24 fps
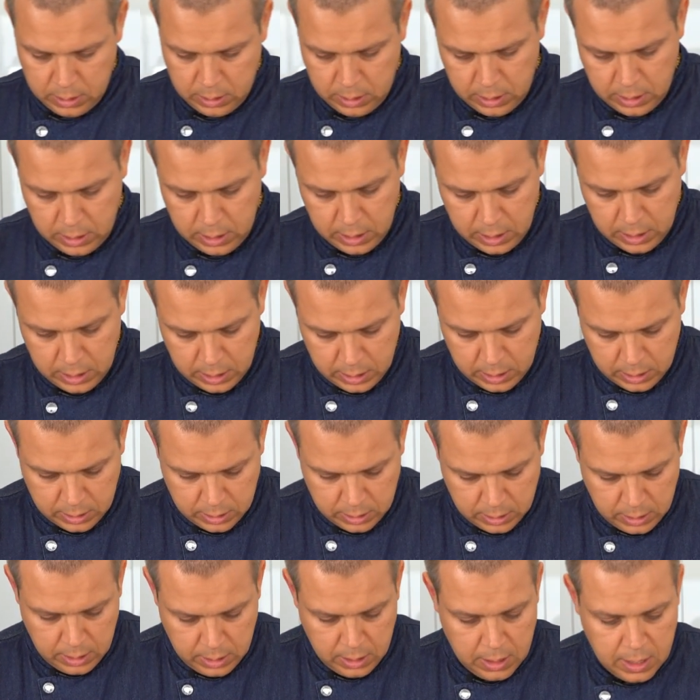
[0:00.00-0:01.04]
And
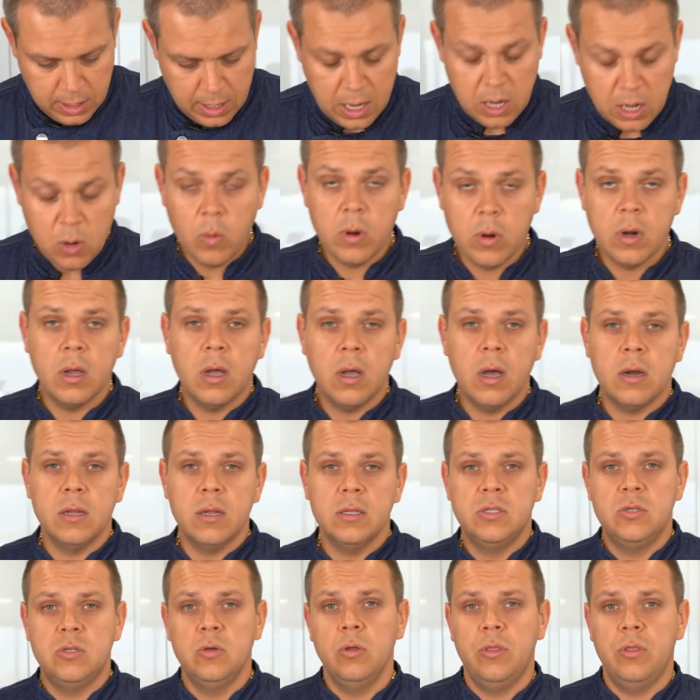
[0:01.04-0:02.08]
I don't want to cut
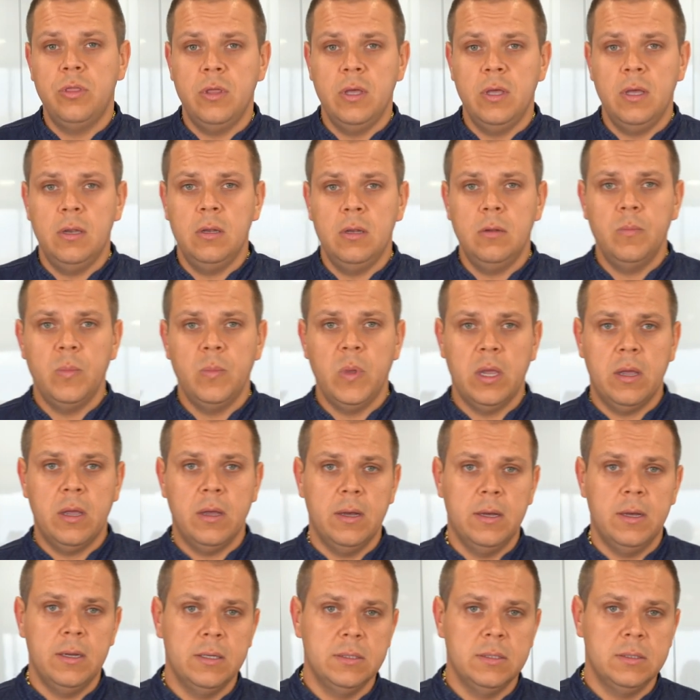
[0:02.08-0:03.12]
it too thin
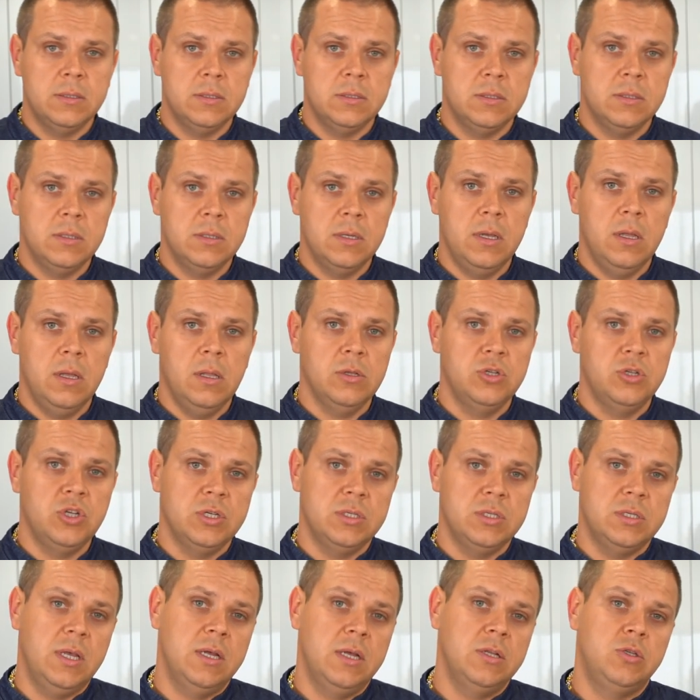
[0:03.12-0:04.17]
because it'll
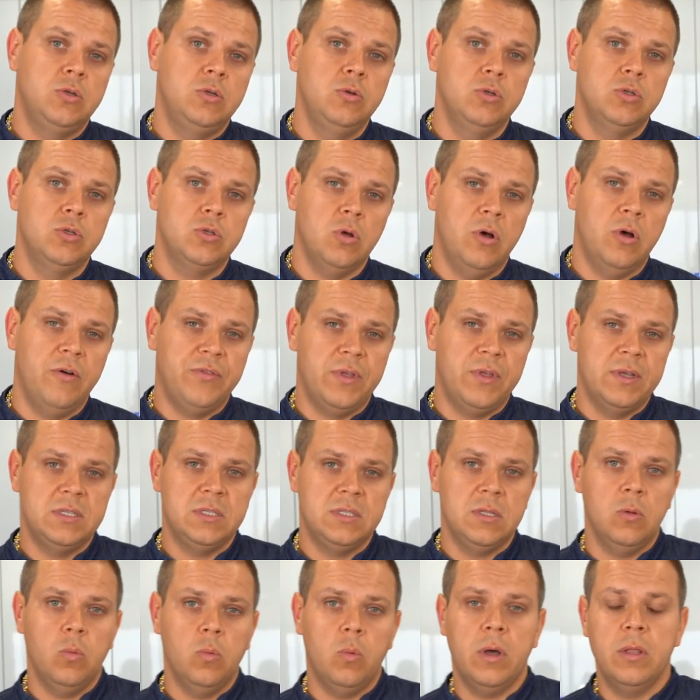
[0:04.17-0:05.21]
just get too soft. I
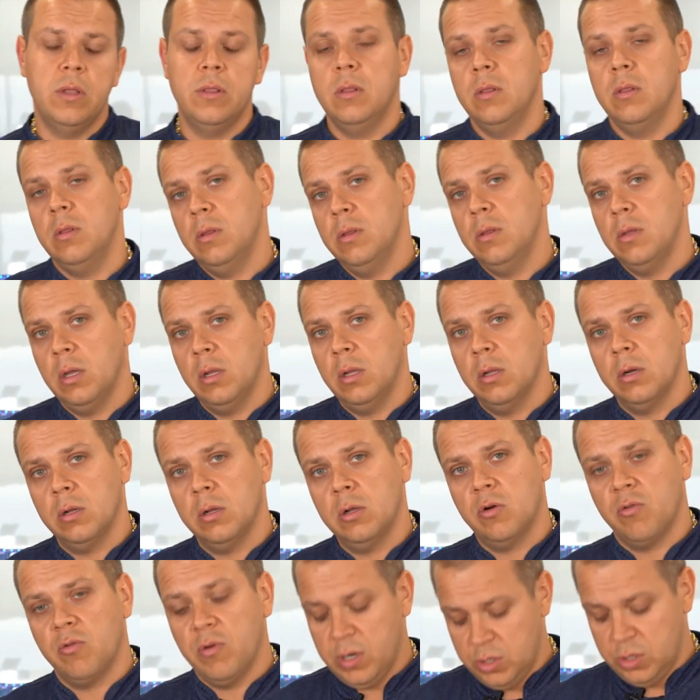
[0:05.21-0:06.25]
still want a little
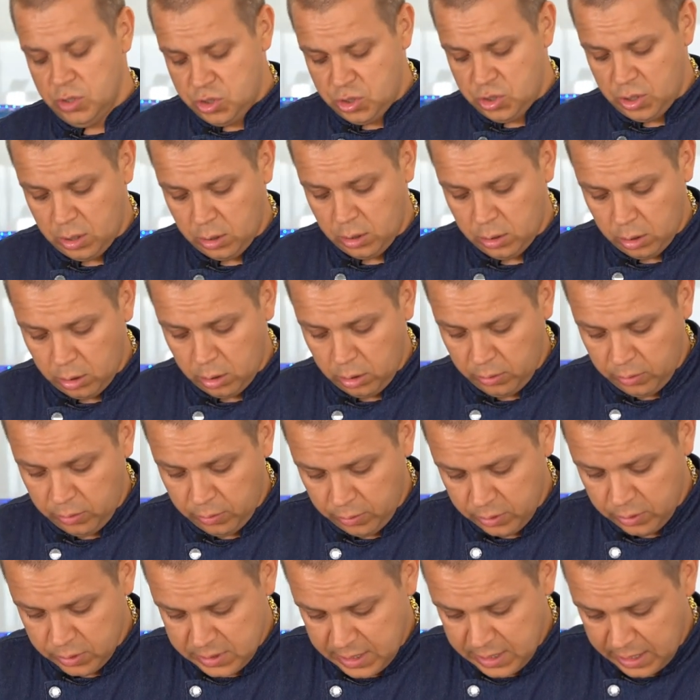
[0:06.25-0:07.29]
crunch, a little
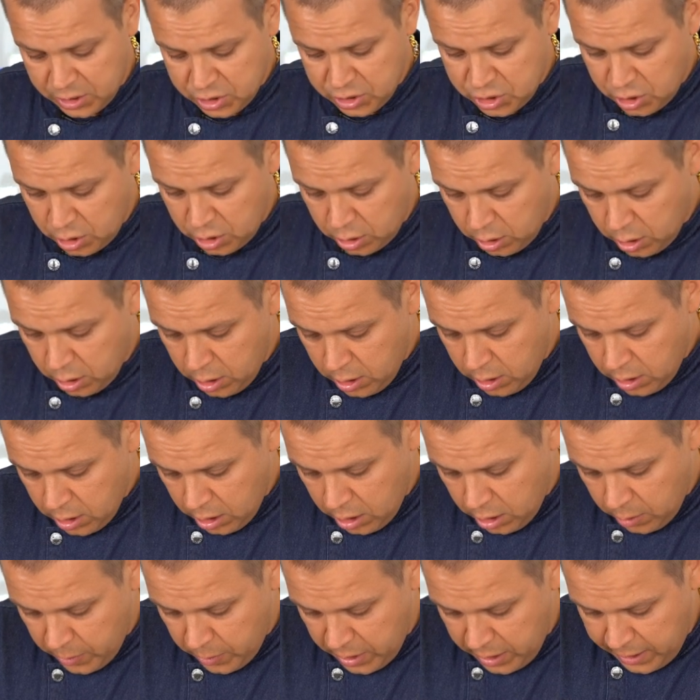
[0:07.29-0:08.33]
texture
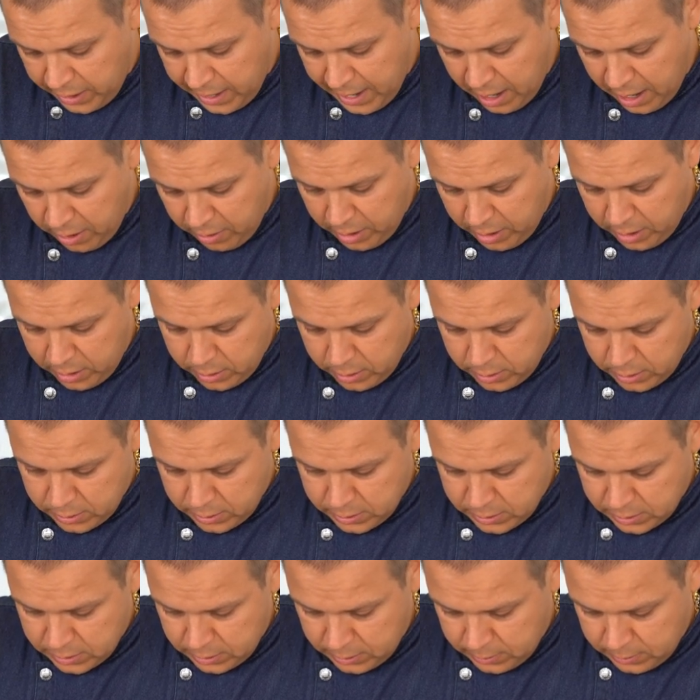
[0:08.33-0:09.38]
on my carrot.
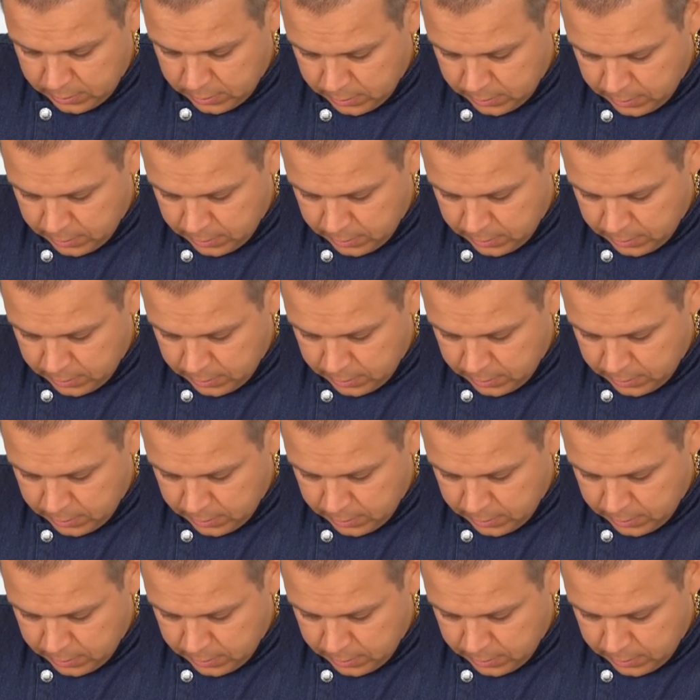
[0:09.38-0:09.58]
So.